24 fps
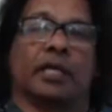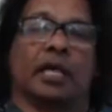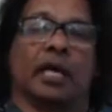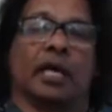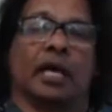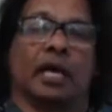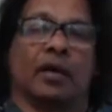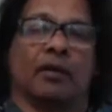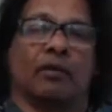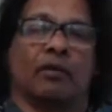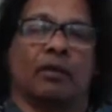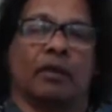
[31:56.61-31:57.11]

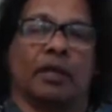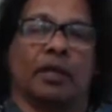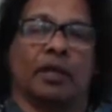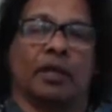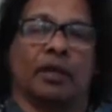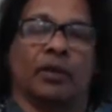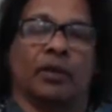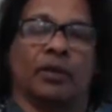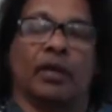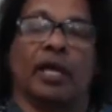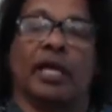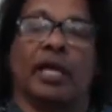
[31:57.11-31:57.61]
Uh, you
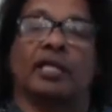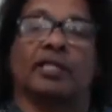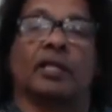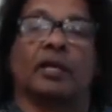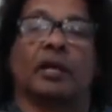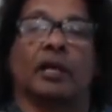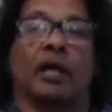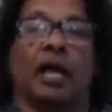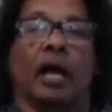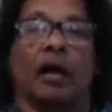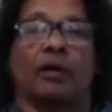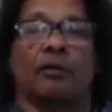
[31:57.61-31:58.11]
know, you guys
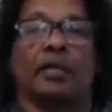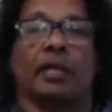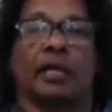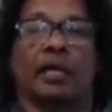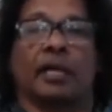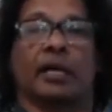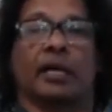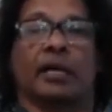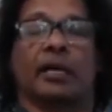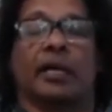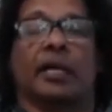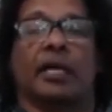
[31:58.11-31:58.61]
are out
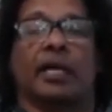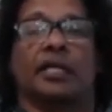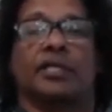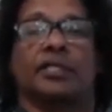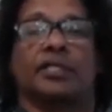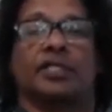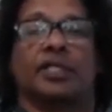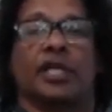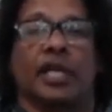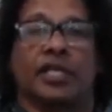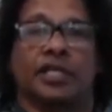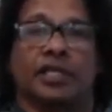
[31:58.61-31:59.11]
there
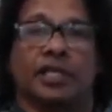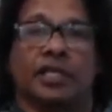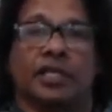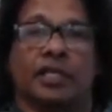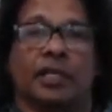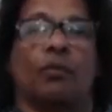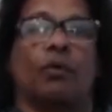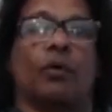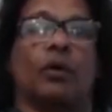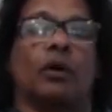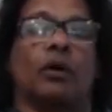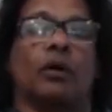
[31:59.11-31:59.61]
changing
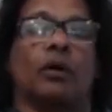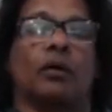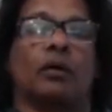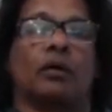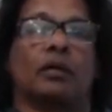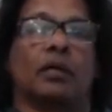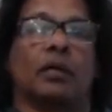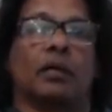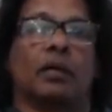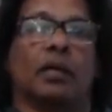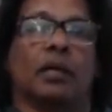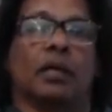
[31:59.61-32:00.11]
the world.